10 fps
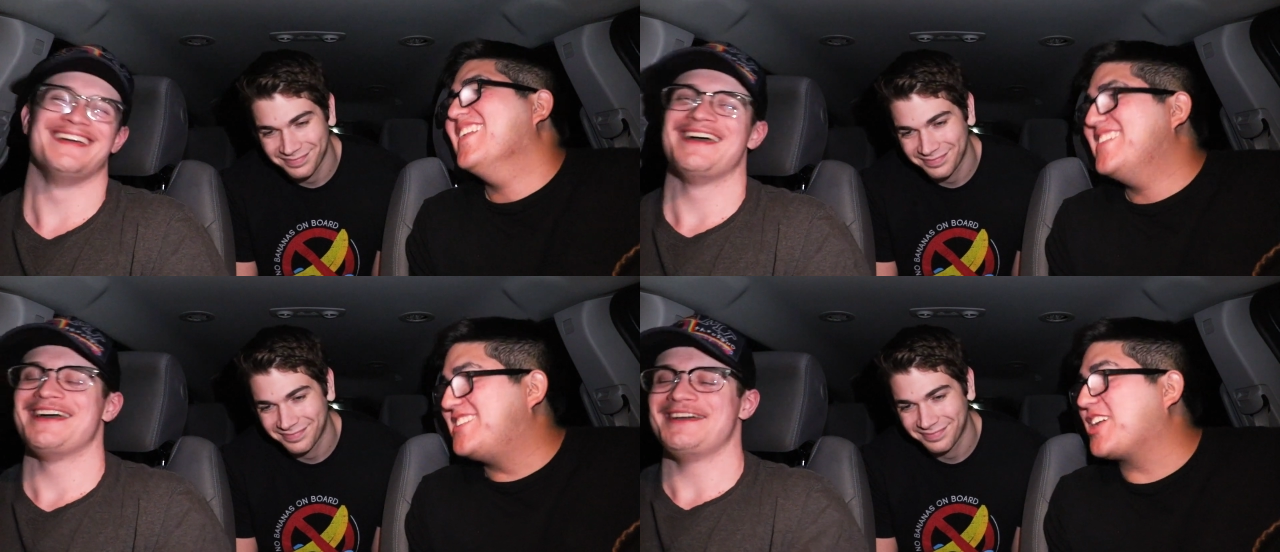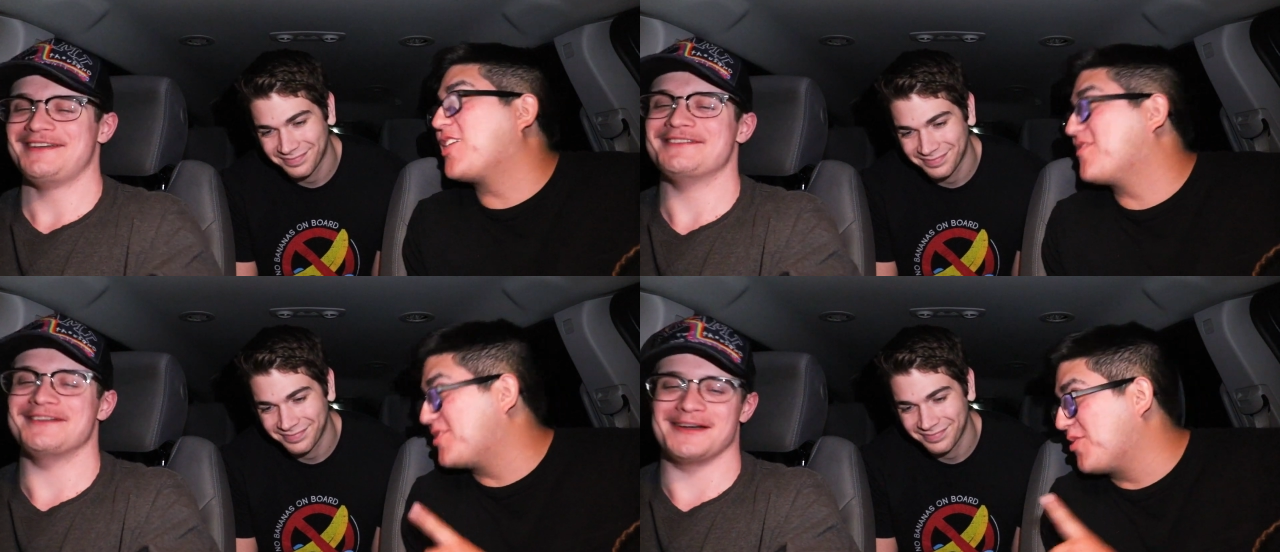Speaker 1: Shake It
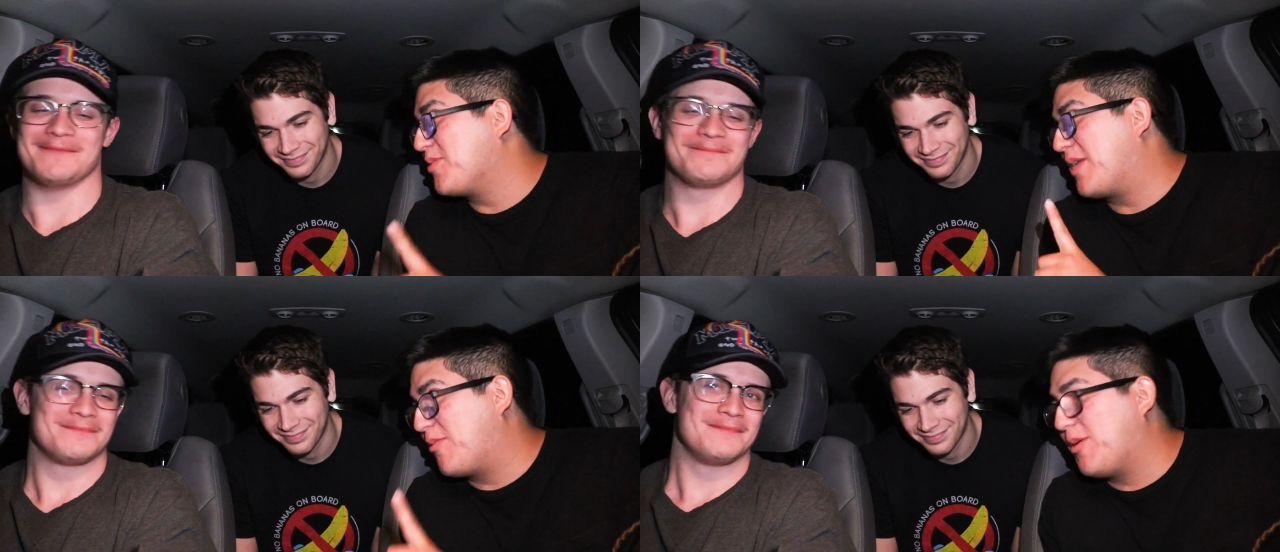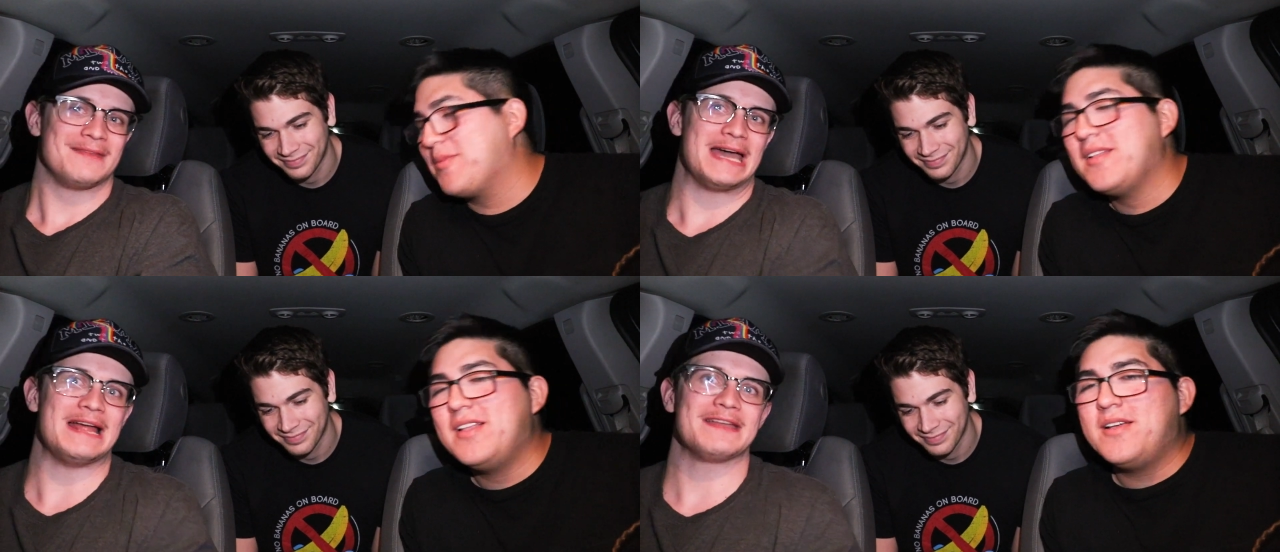Off is yeah. the only one I will.
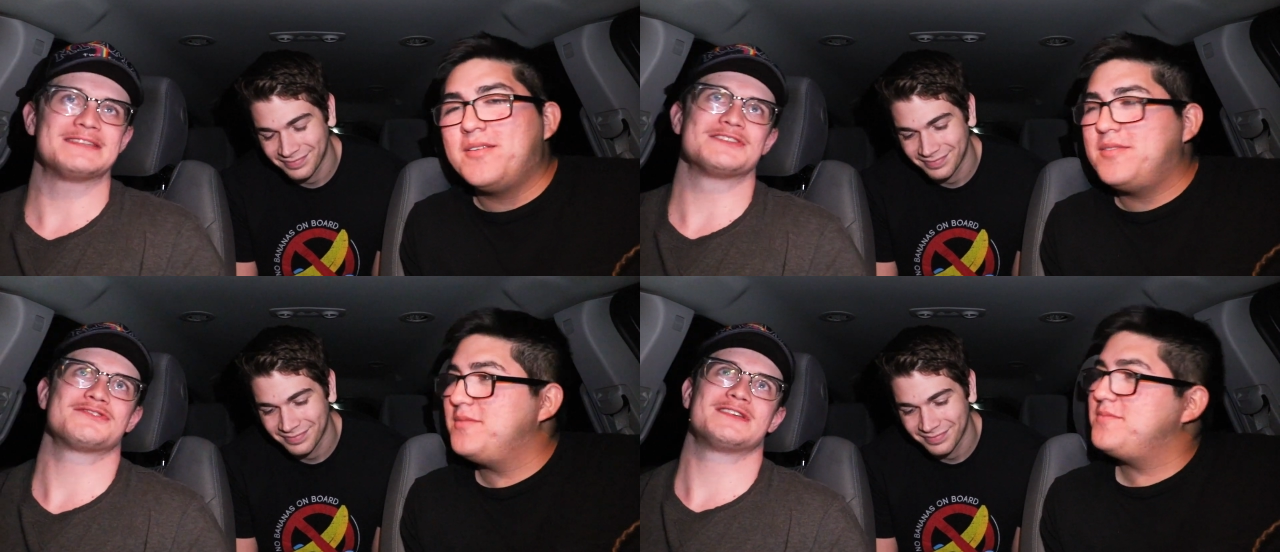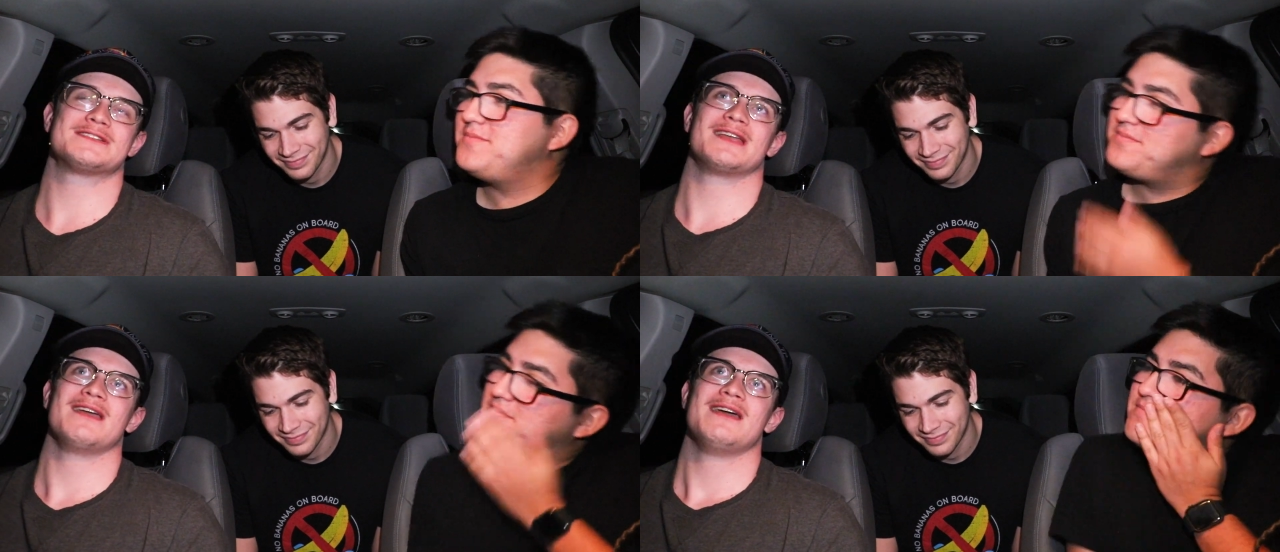And
Speaker 2: I think it's interesting
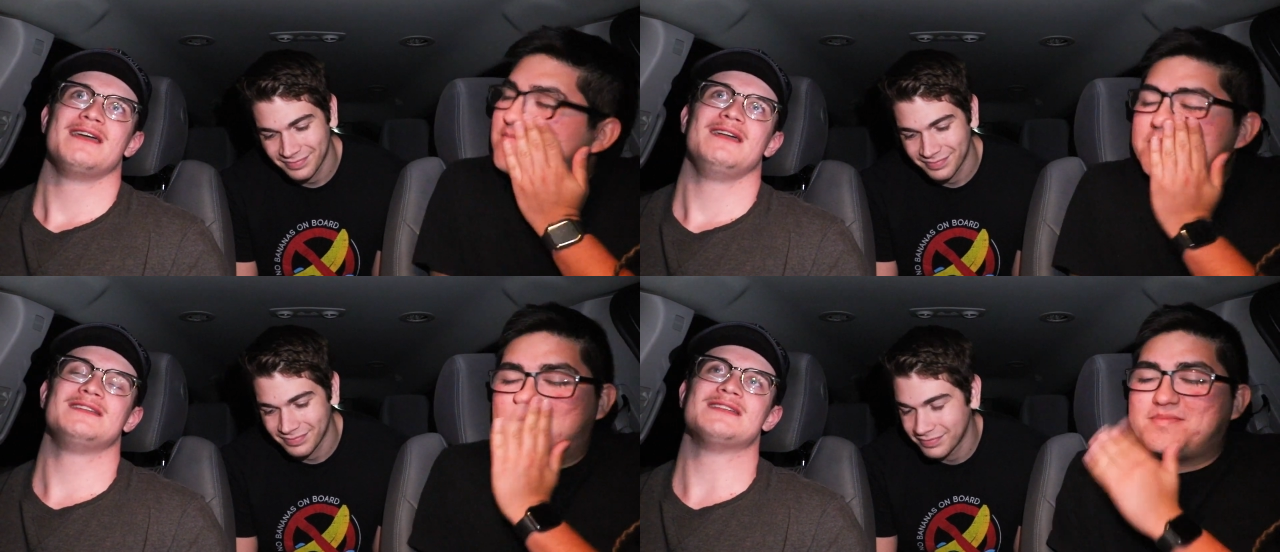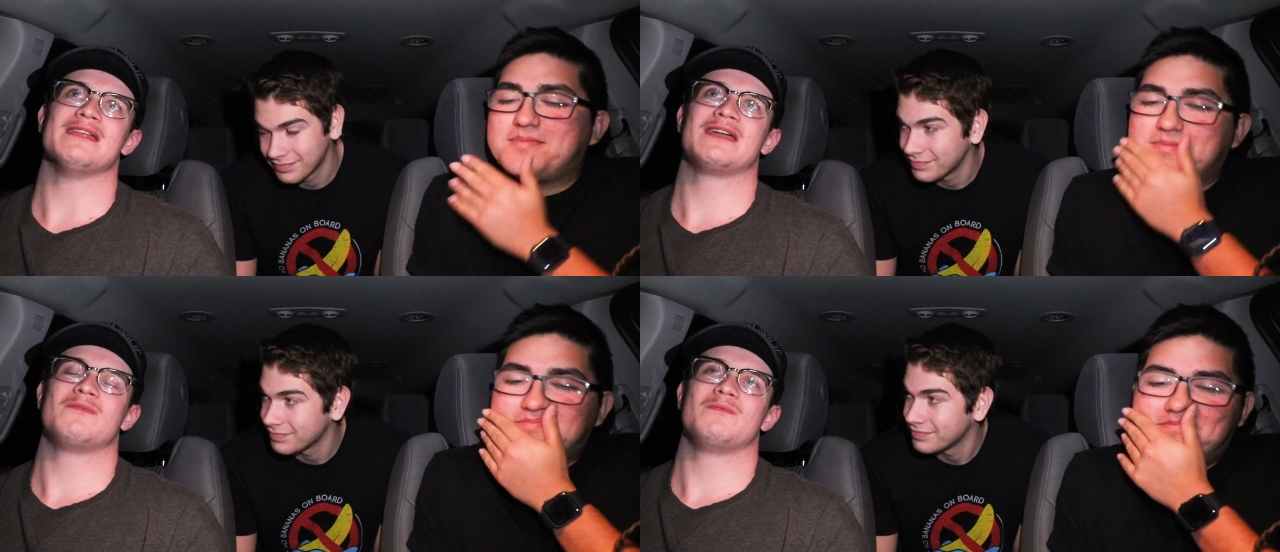because like it's not
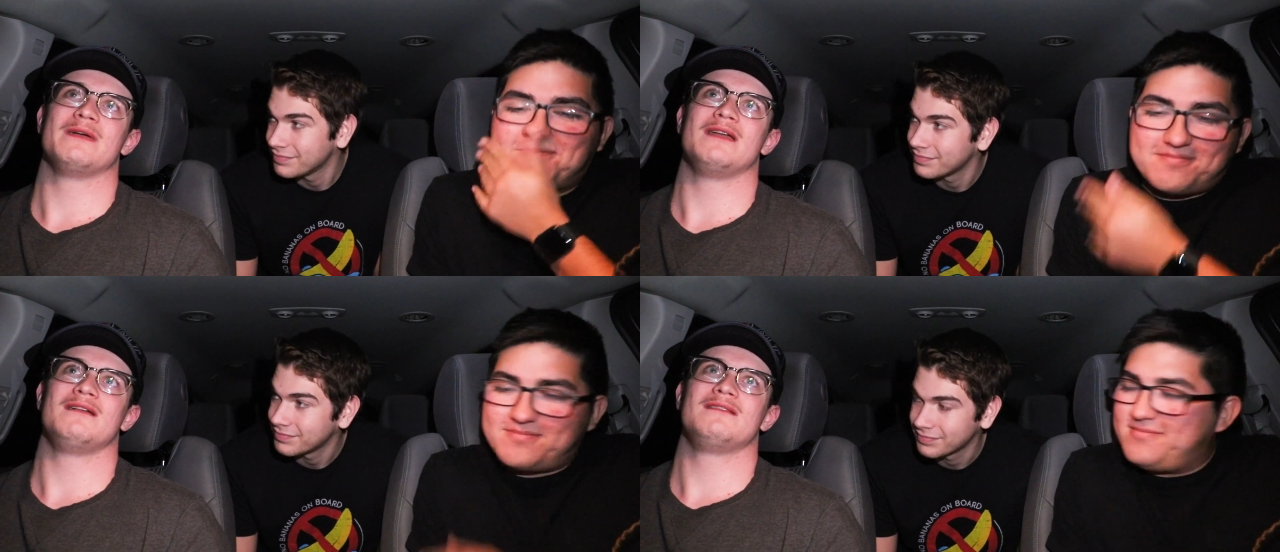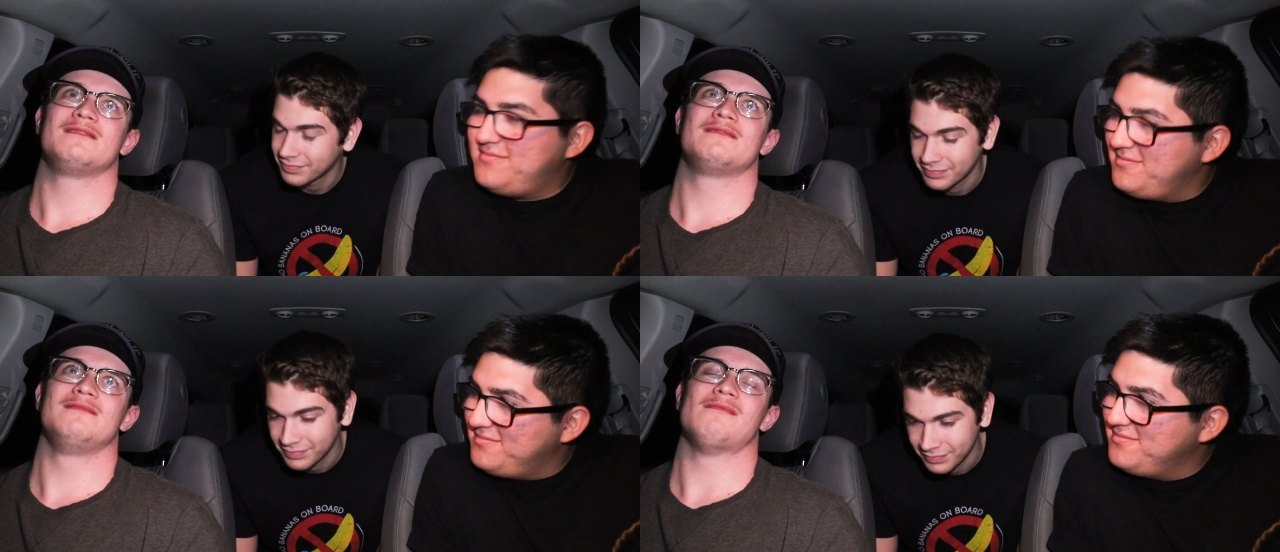like like
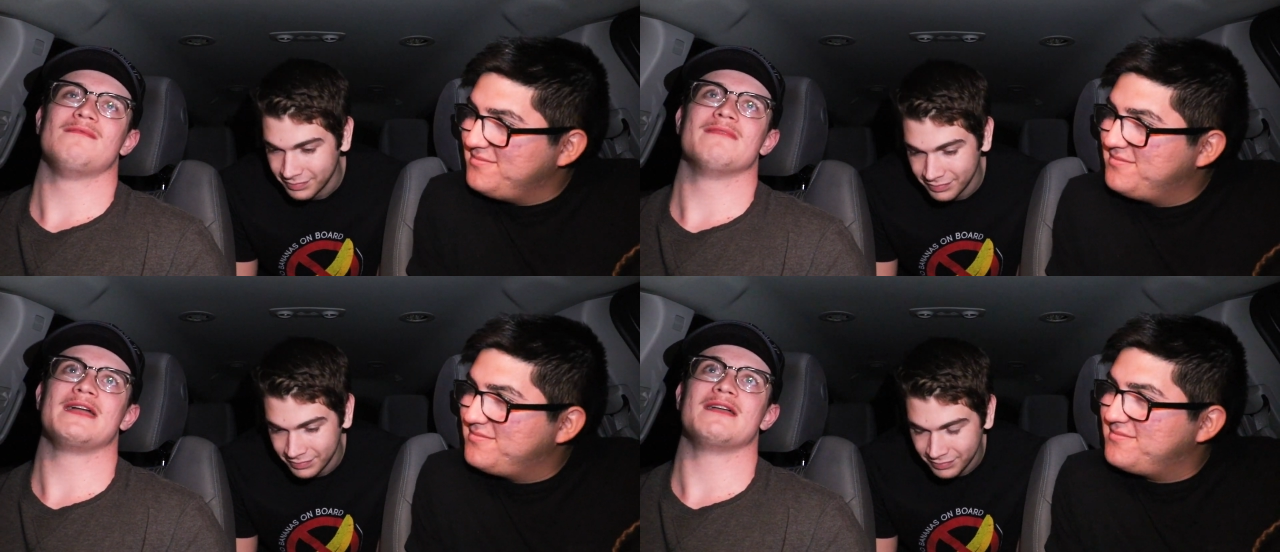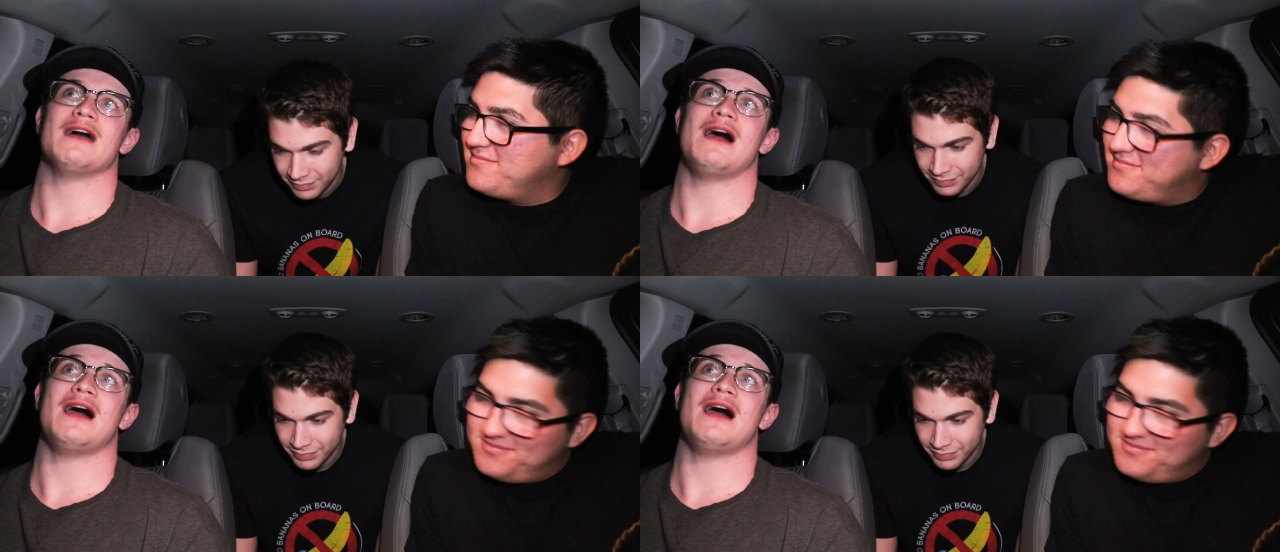like